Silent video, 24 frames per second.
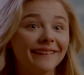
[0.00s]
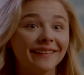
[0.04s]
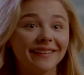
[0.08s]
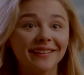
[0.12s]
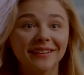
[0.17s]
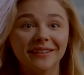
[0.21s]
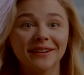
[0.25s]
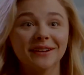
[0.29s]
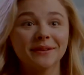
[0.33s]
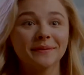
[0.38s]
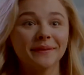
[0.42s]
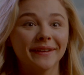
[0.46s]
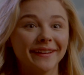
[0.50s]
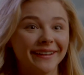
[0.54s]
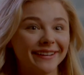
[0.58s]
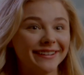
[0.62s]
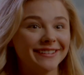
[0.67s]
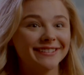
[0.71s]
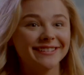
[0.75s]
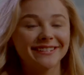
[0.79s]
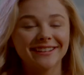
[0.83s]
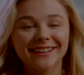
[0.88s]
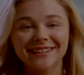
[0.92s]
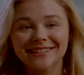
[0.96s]
You know what I mean?
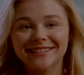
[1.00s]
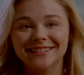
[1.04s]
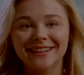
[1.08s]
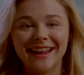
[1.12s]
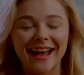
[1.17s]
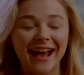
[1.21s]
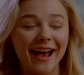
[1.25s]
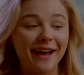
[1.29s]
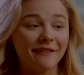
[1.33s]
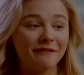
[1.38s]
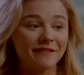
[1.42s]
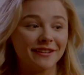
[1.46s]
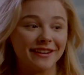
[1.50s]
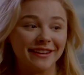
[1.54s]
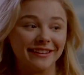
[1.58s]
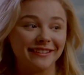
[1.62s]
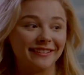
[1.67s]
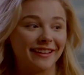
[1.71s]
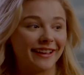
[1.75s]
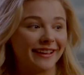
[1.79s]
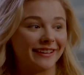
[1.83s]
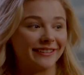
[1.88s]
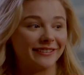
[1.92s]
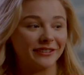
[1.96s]
She doesn't have any
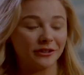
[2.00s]
like